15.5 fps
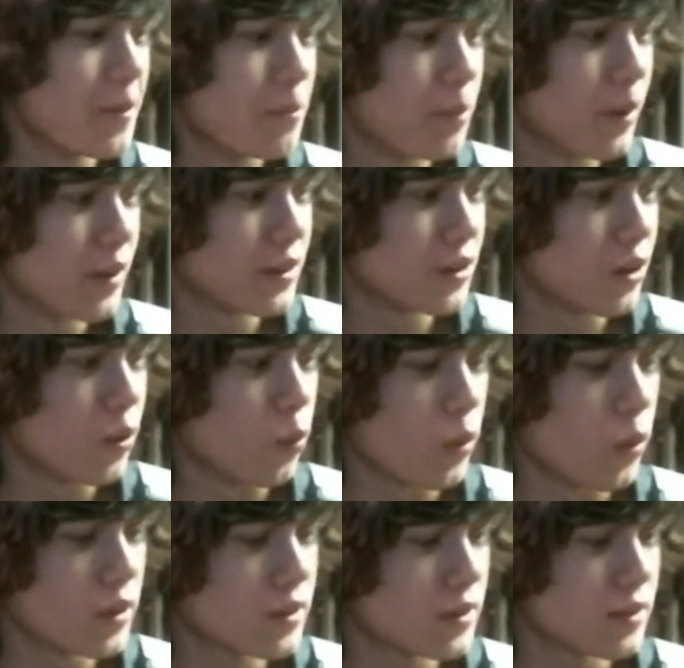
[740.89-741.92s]
But, you know,
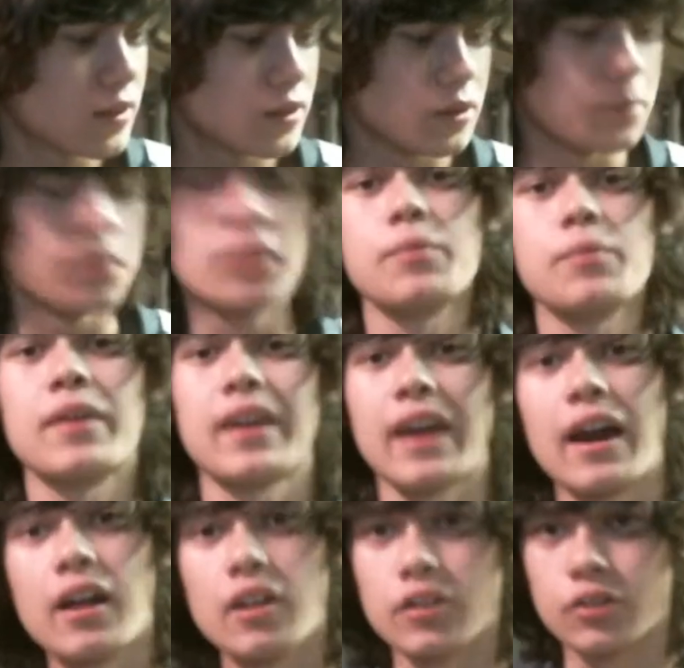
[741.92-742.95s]
once you build up that
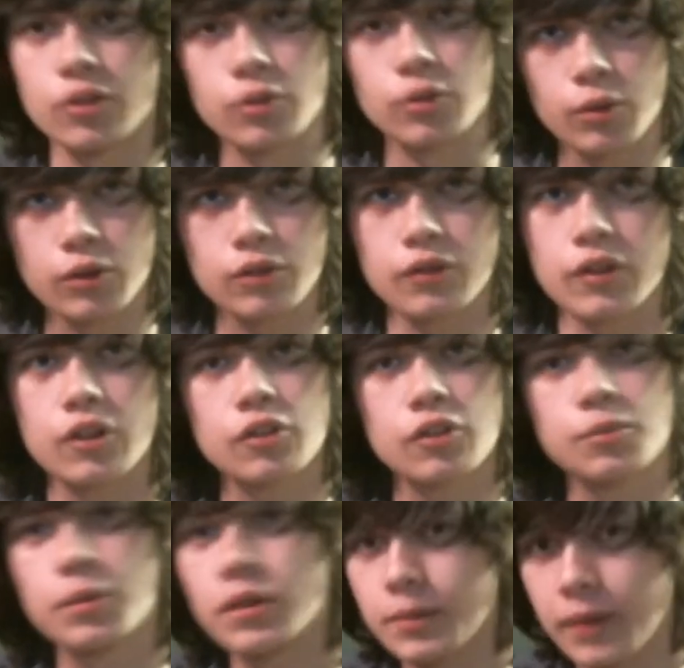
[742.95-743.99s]
callousness, once your fingers
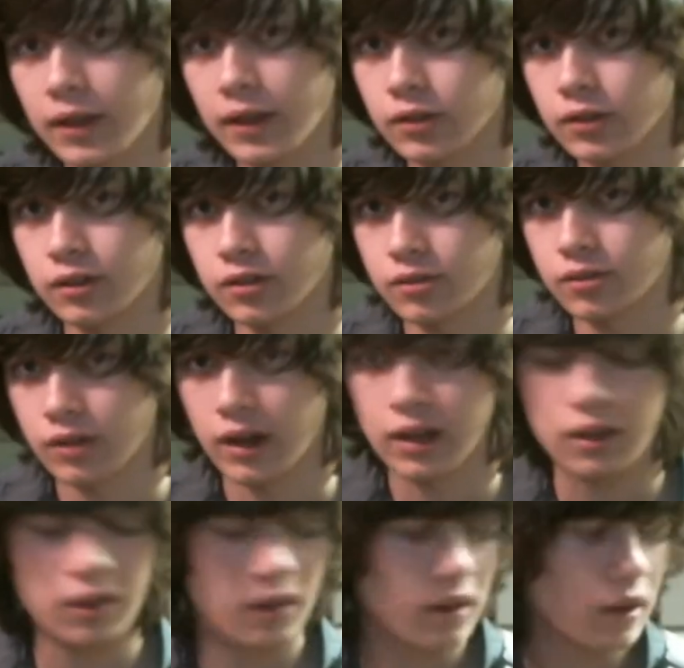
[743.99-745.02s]
build up that sort of strength,